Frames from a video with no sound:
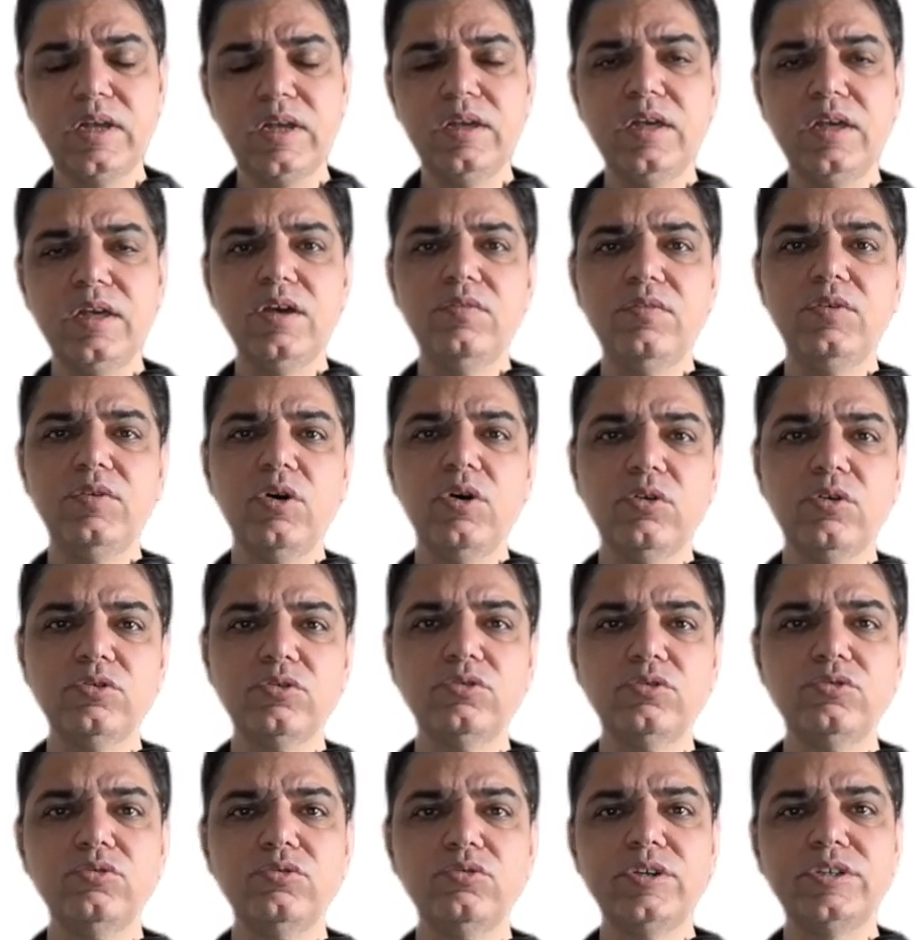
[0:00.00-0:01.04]
We also
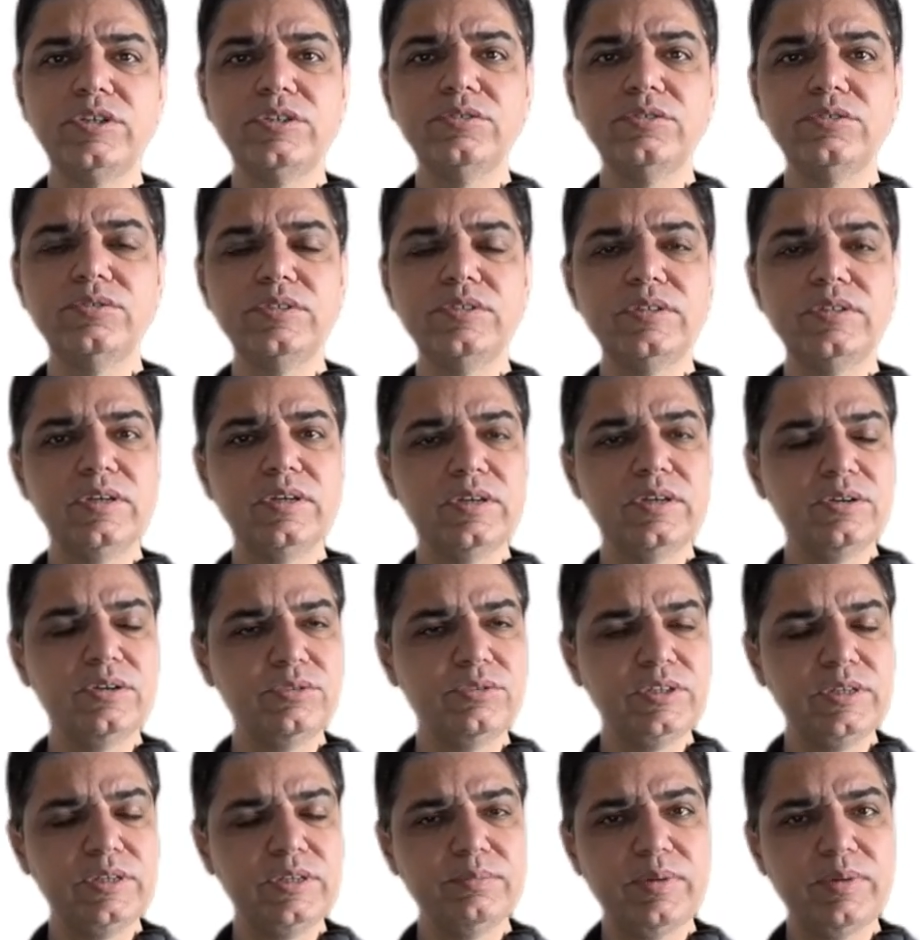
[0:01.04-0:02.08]
do
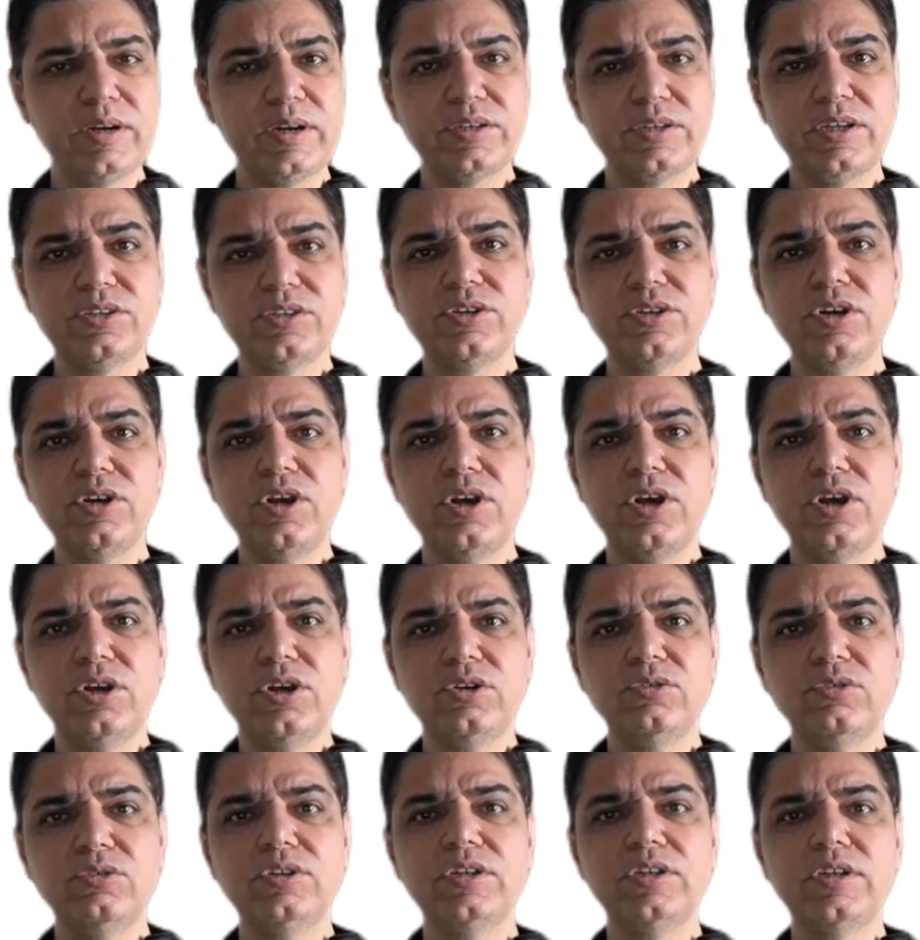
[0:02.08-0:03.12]
routine blood tests to
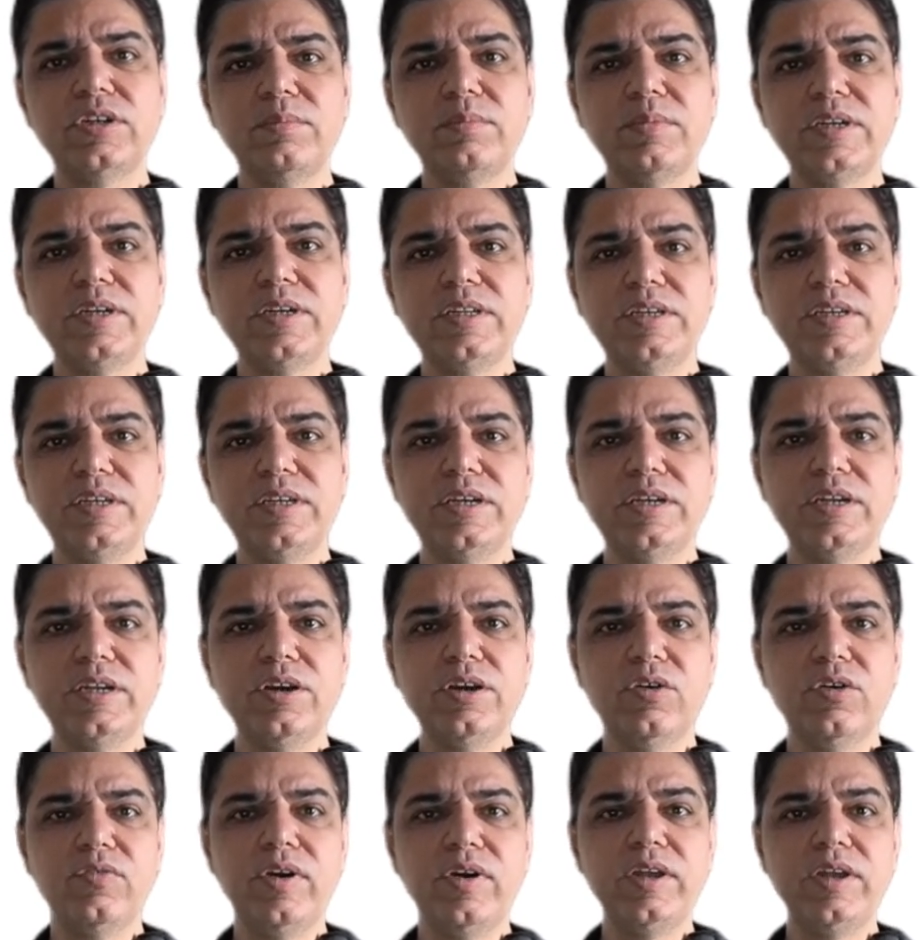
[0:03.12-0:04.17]
determine the degree
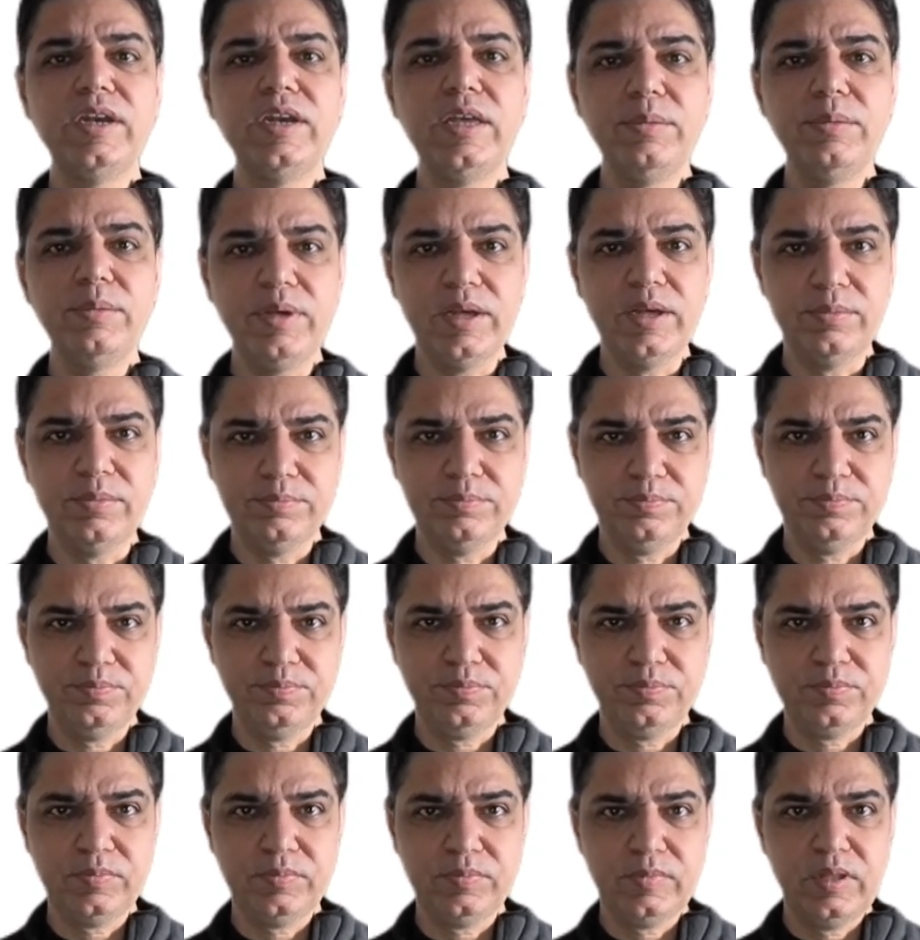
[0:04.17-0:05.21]
of anemia,
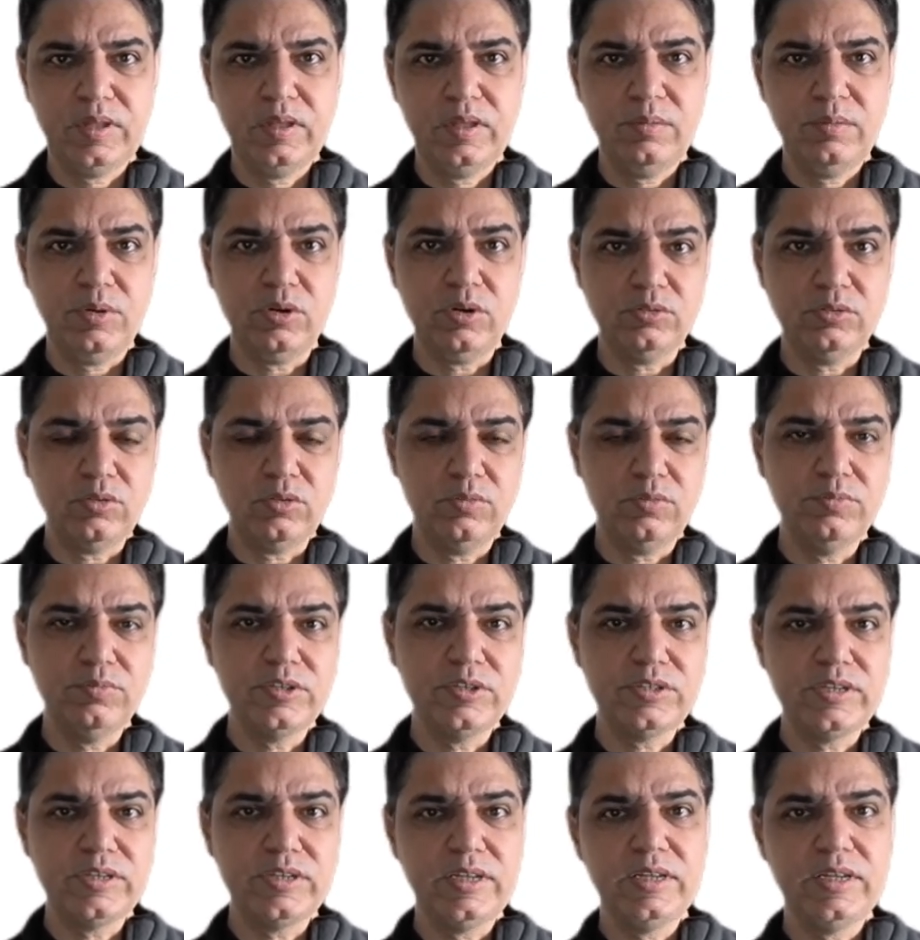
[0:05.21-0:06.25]
because
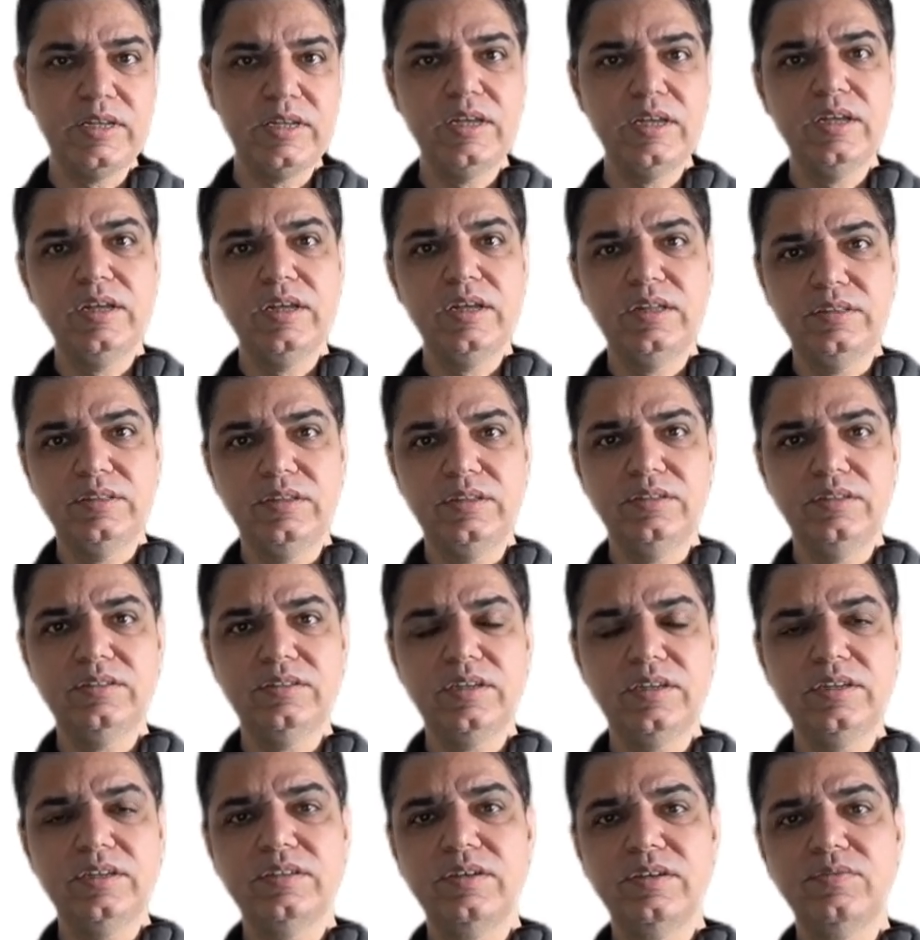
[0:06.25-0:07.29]
obviously these
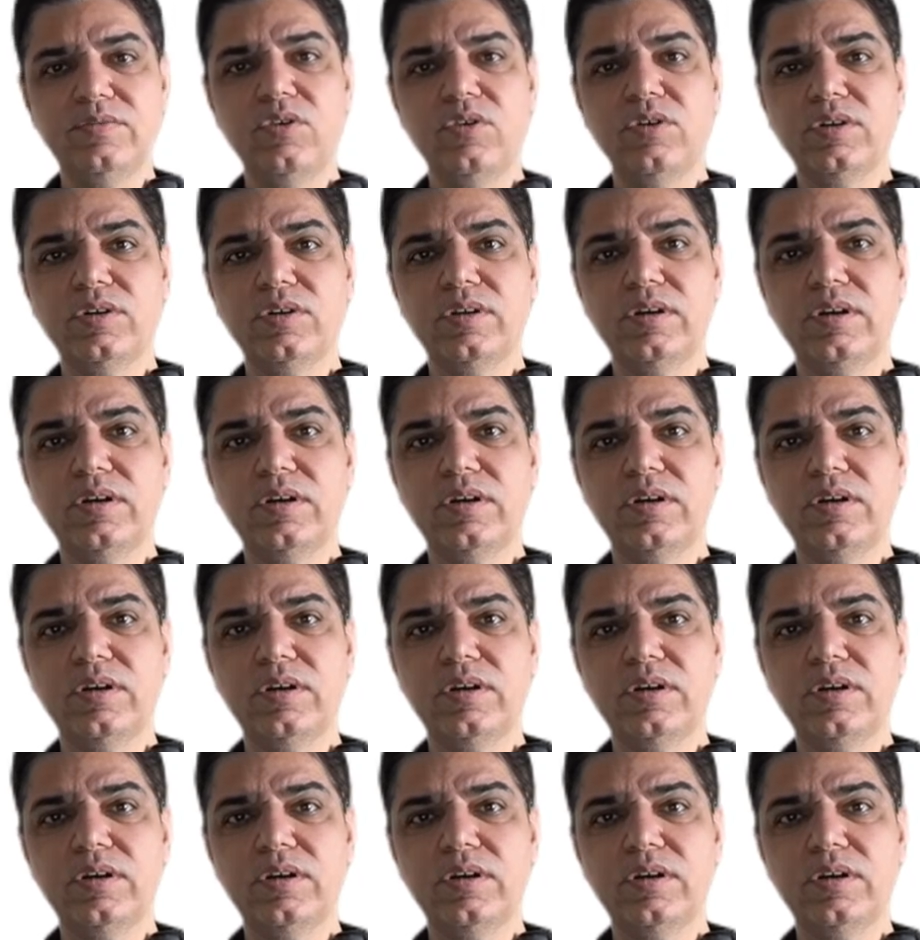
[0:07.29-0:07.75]
kids have got